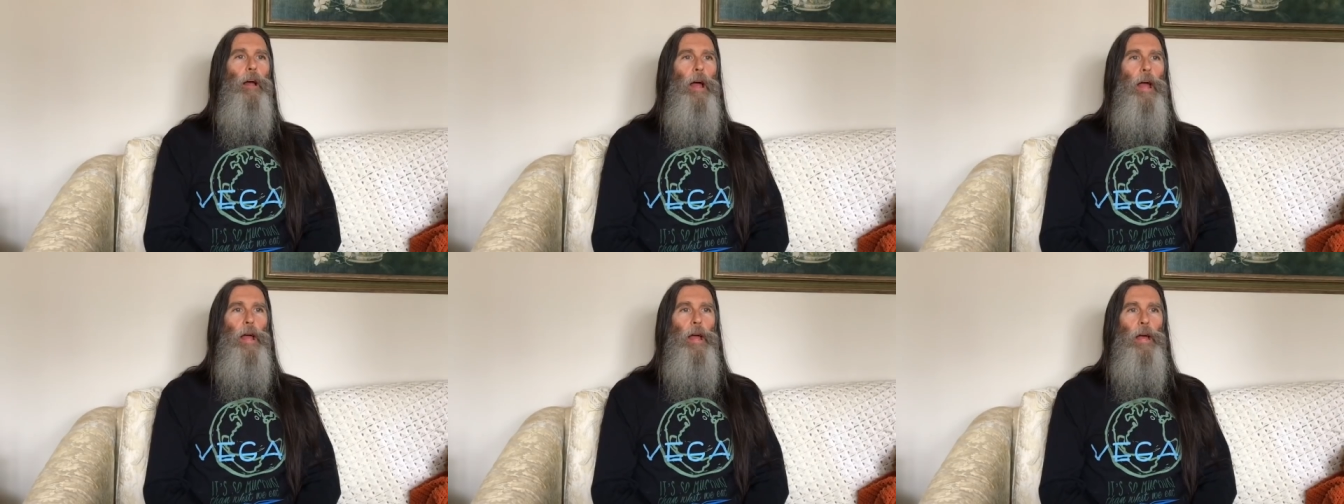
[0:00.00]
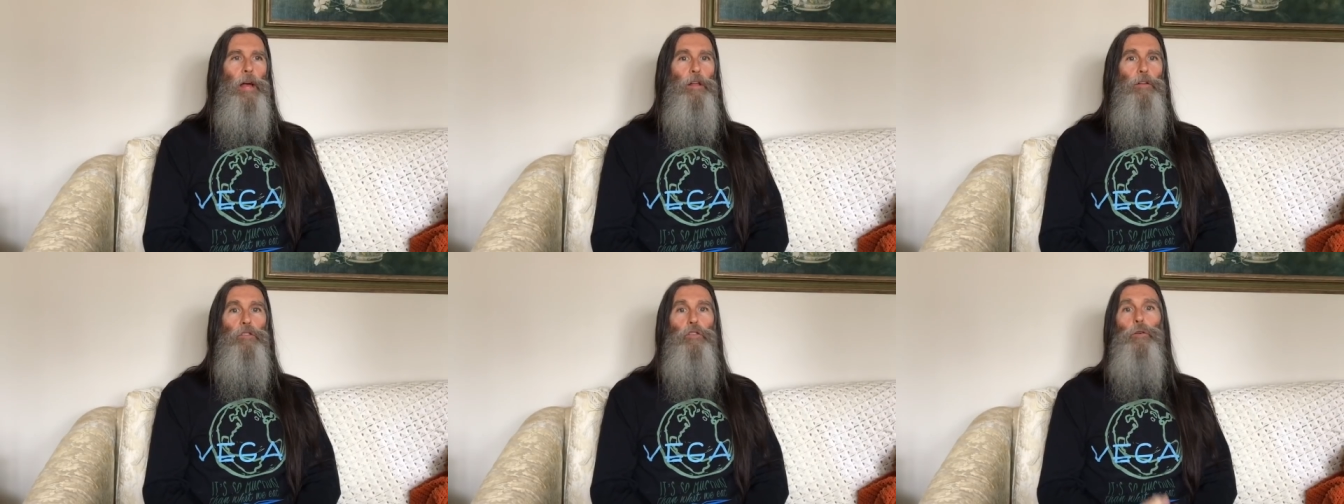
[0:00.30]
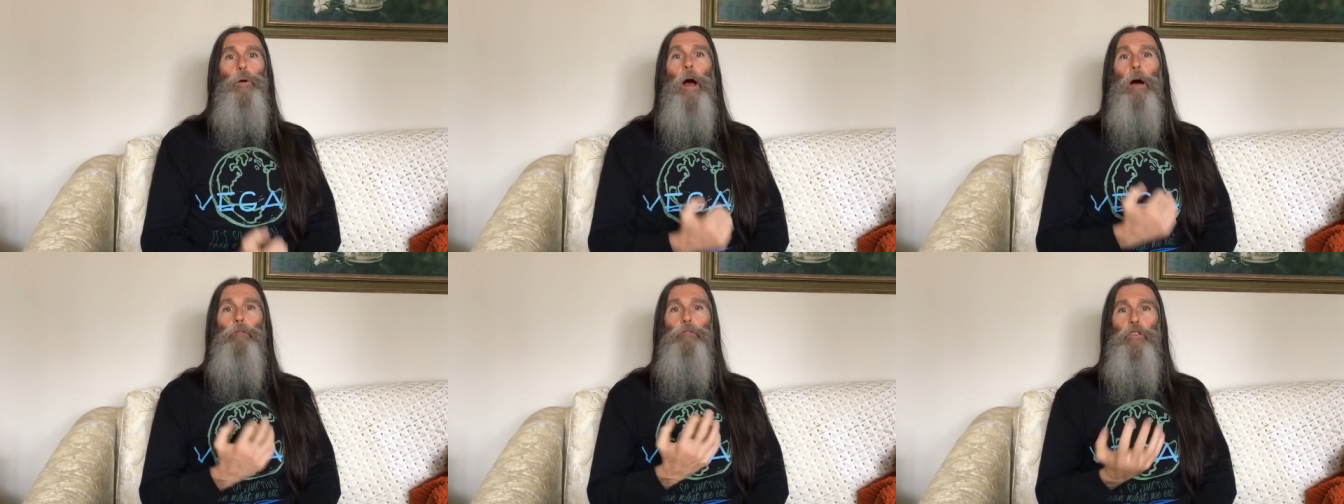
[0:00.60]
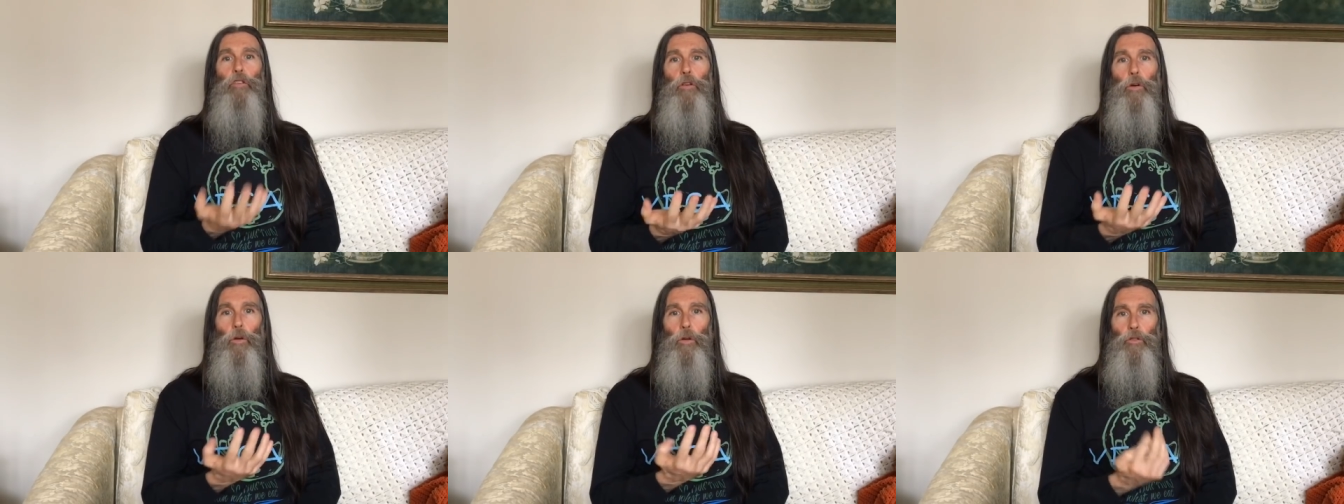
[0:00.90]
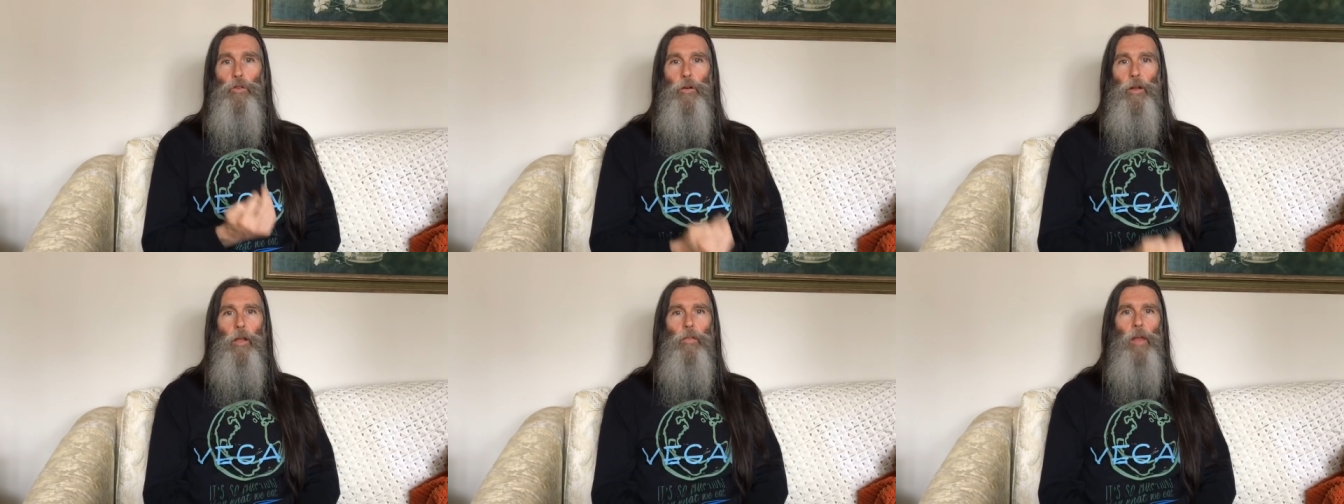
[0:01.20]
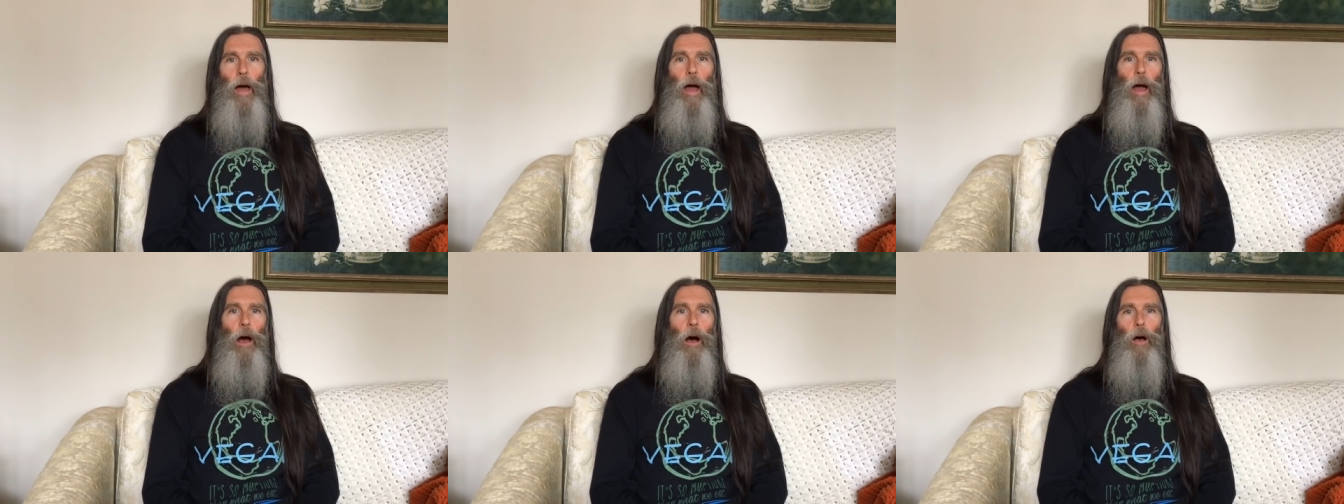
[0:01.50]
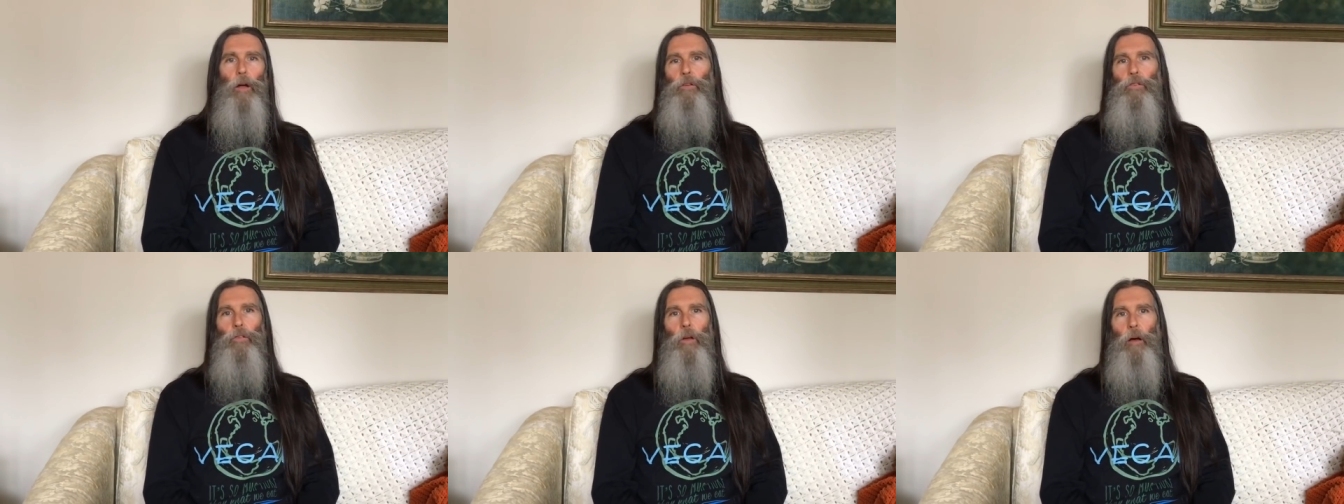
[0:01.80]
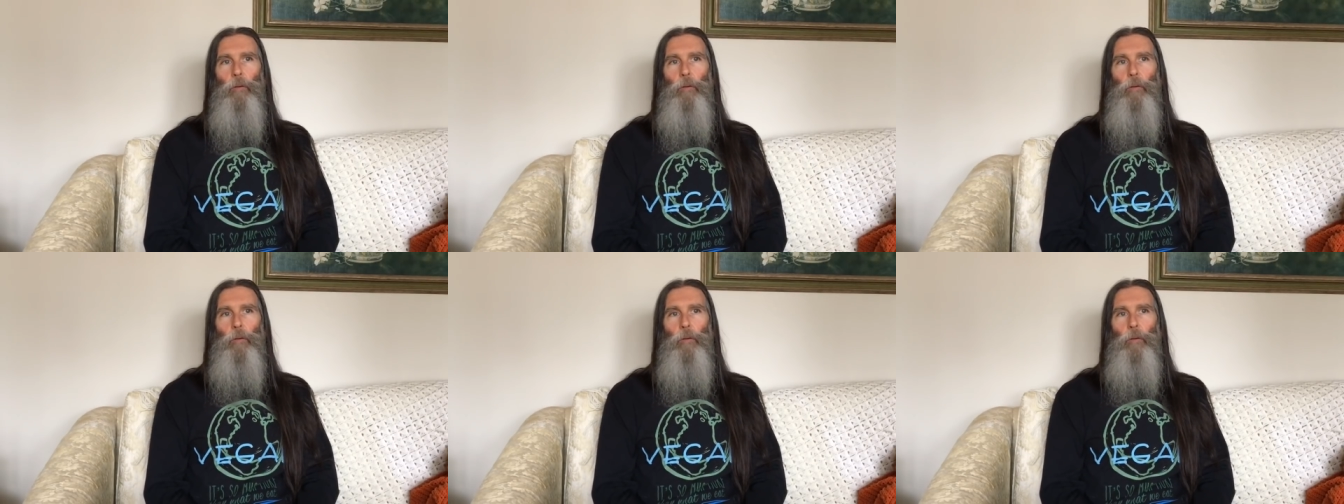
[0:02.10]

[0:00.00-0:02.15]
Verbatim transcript: and you have children in the house.